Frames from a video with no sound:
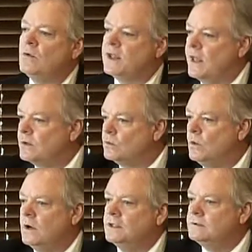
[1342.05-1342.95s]
We had
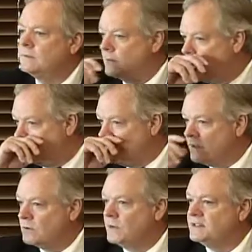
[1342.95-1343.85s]
one company
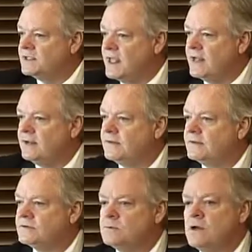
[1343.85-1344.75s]
in Louisiana
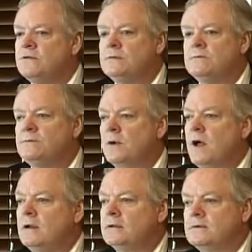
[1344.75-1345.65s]
that's moving
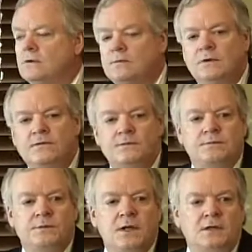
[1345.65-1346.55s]
product or
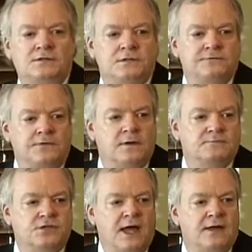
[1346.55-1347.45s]
moving production
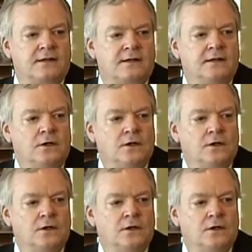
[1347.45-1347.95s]
from China